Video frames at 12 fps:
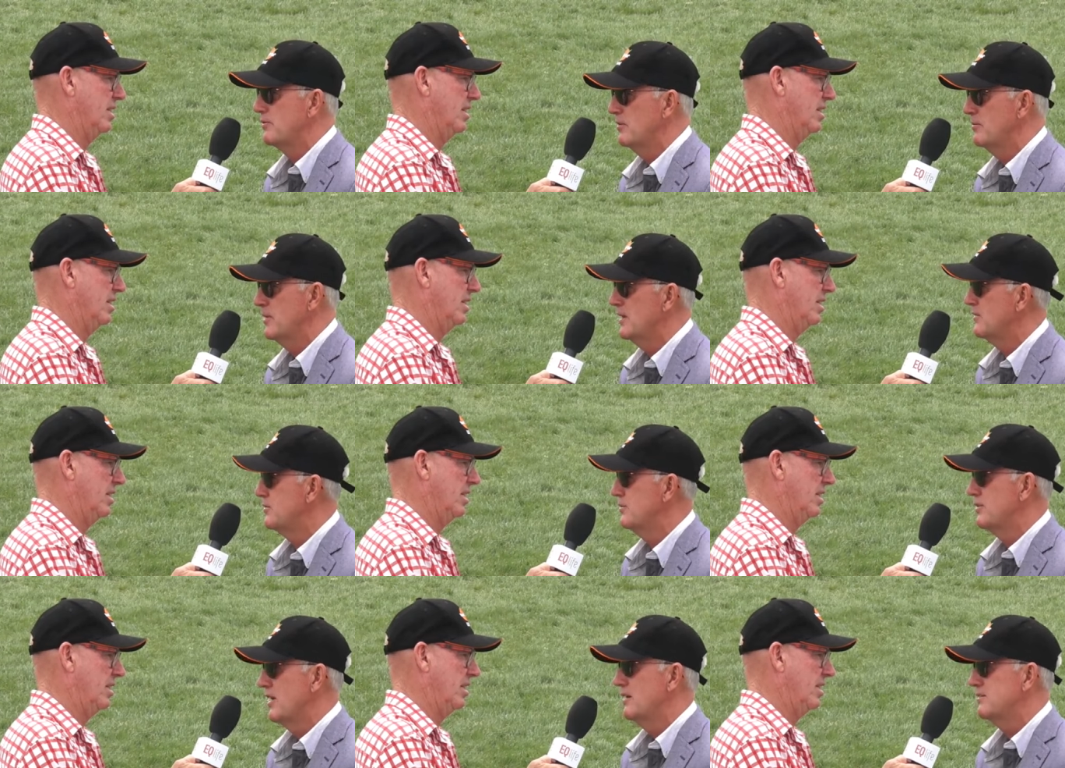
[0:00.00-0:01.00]
Speaker 1: from uh,
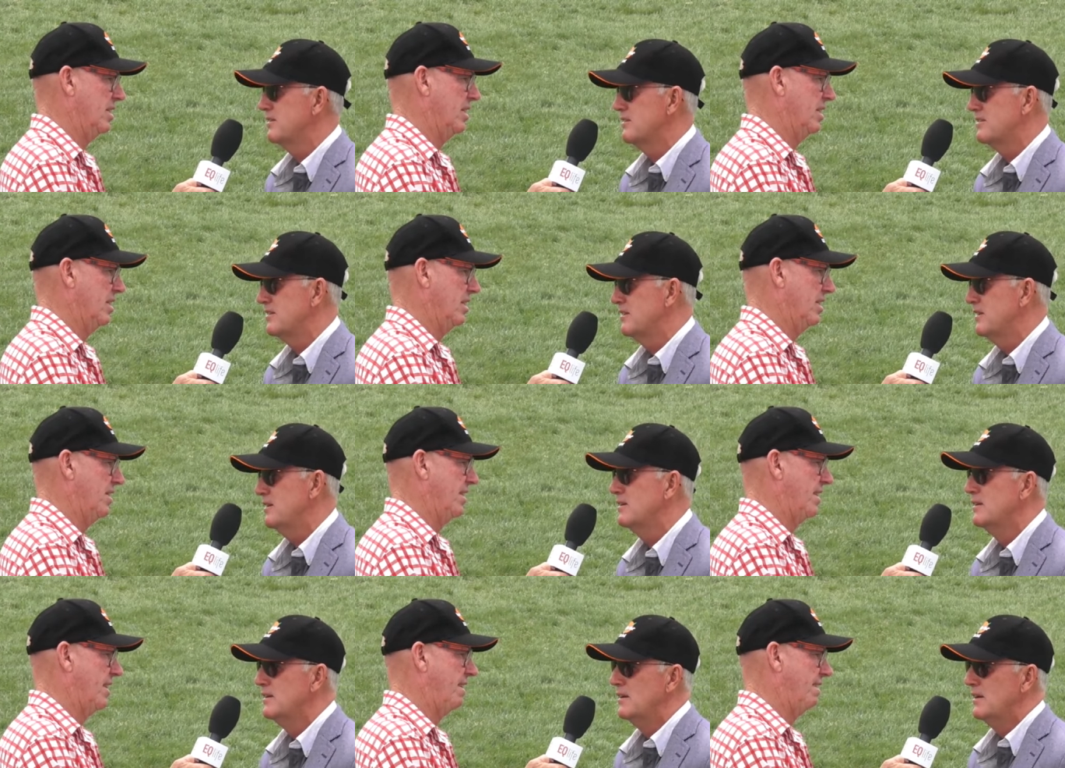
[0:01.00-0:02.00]
2000 in Sydney,
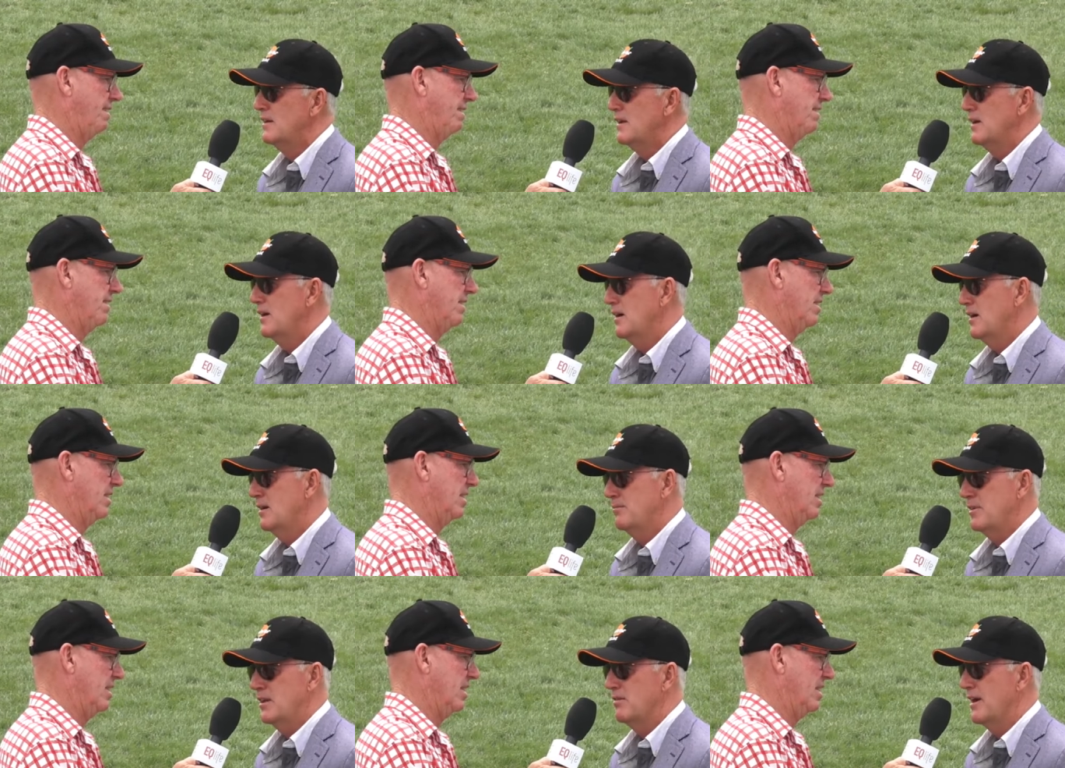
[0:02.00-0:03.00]

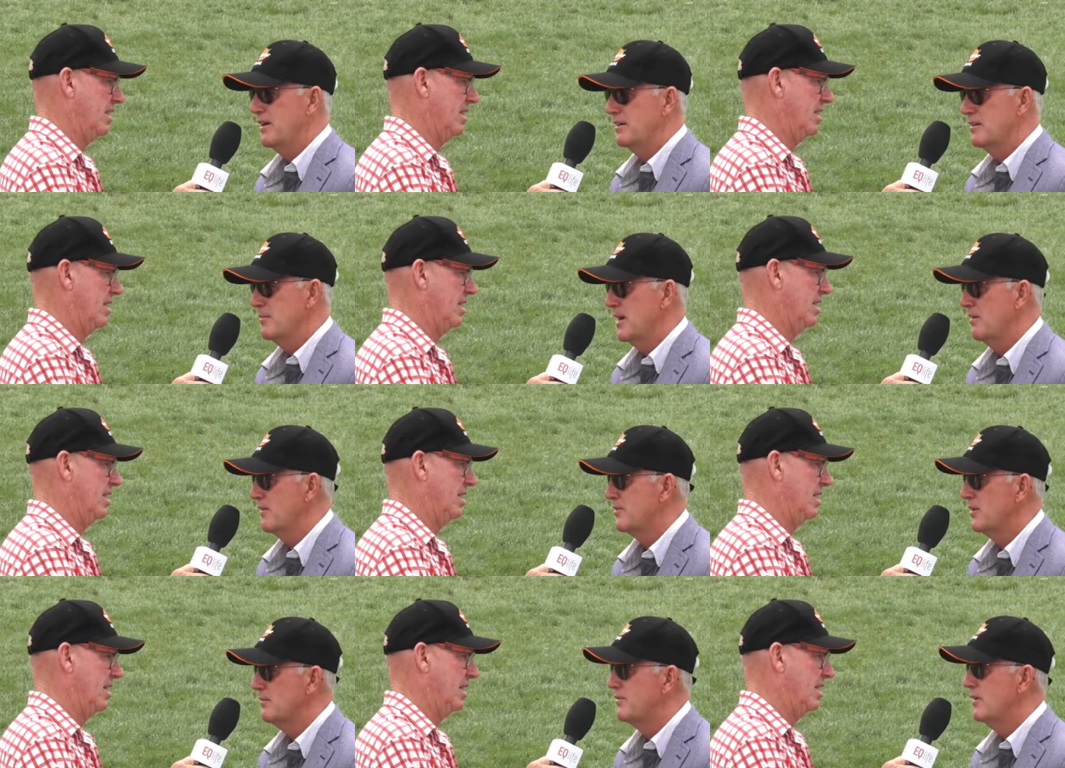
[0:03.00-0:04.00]
um, he rated the mare in the
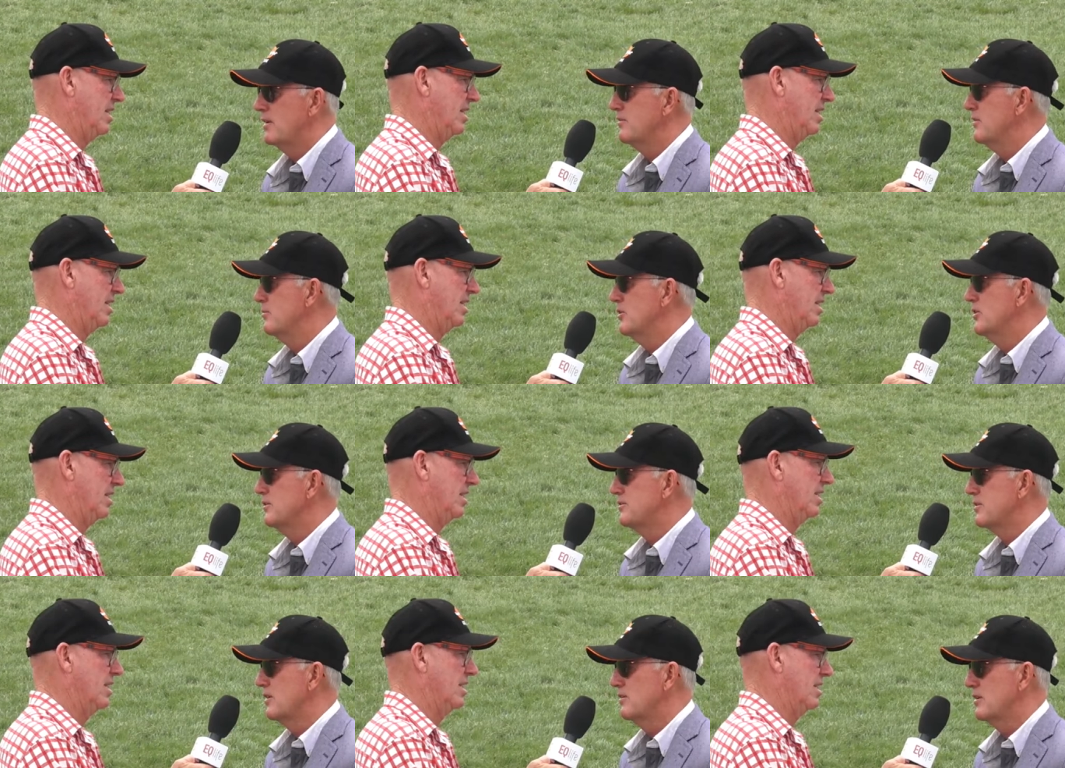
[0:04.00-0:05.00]
top five in the world.
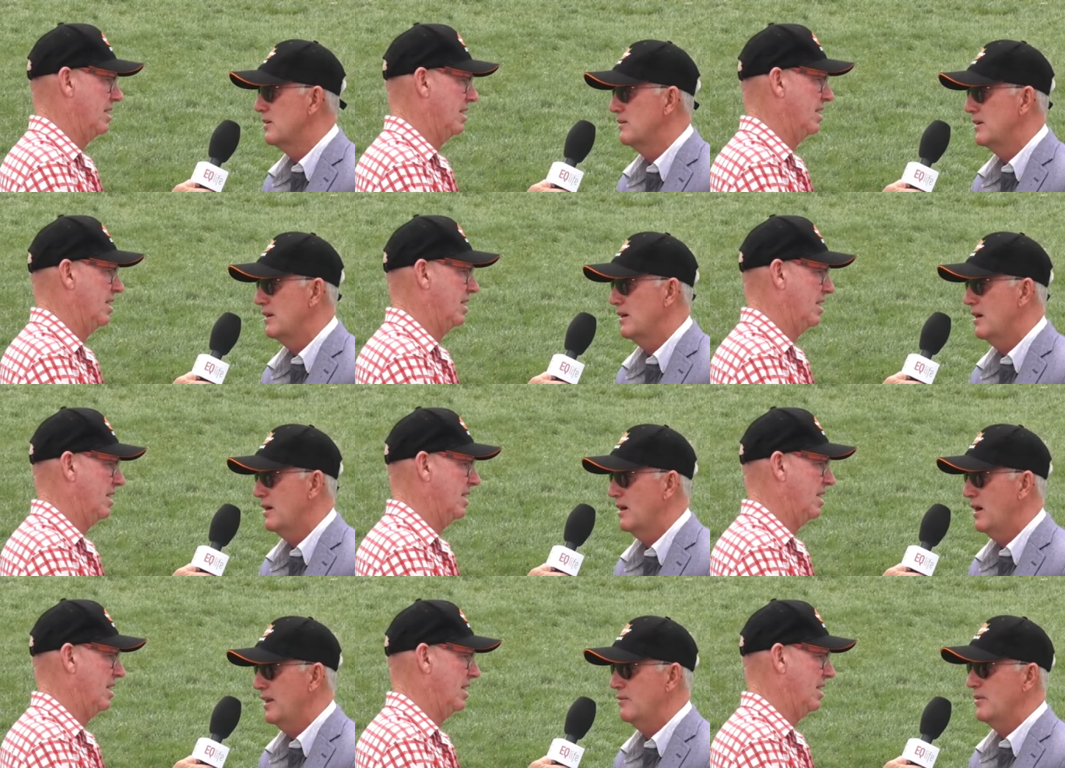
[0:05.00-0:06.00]
So you know,
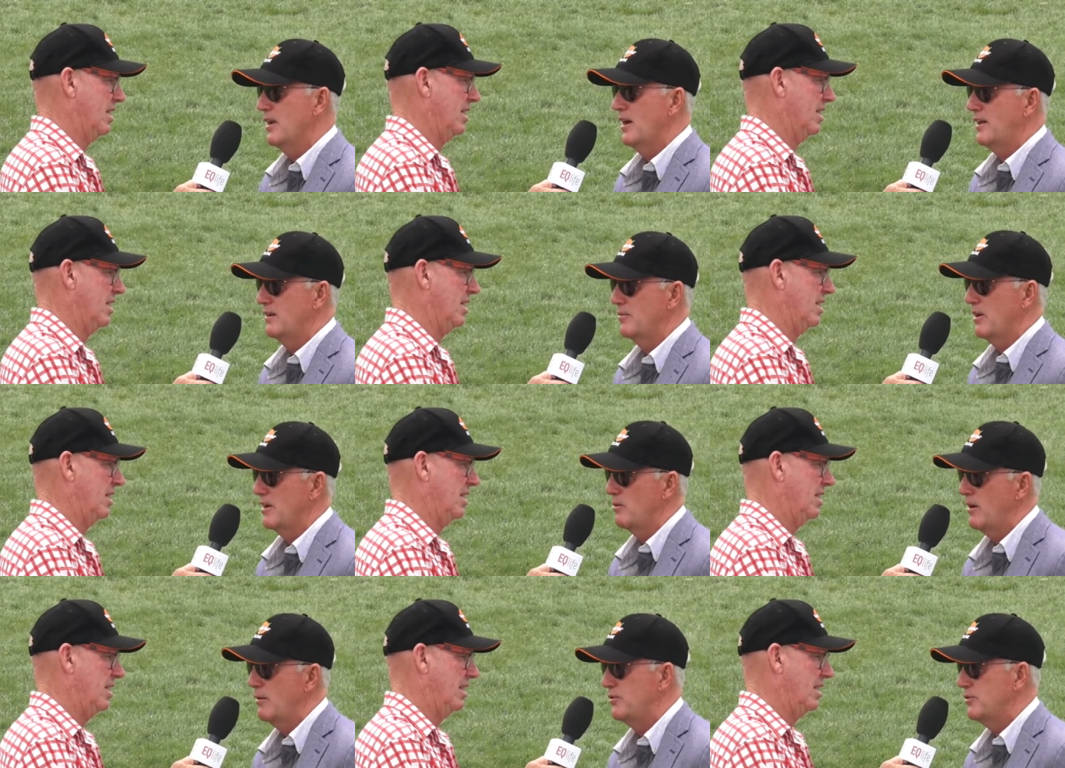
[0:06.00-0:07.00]
I, think we're lucky. We're going
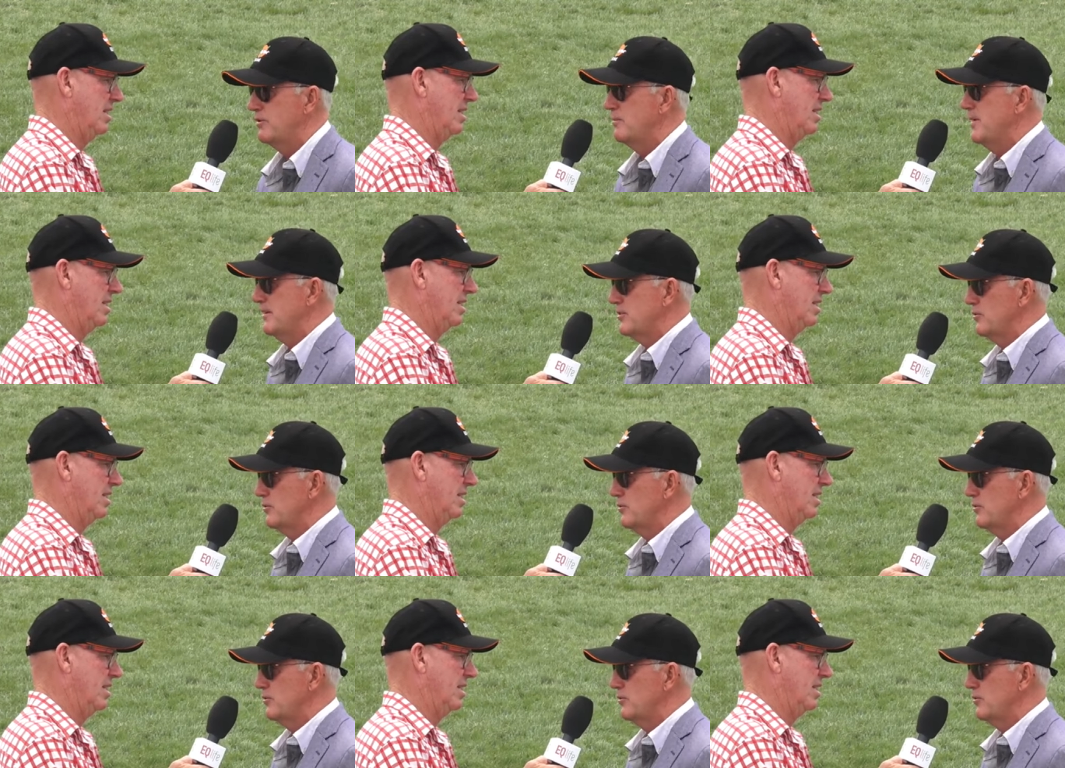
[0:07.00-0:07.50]
away with two of the best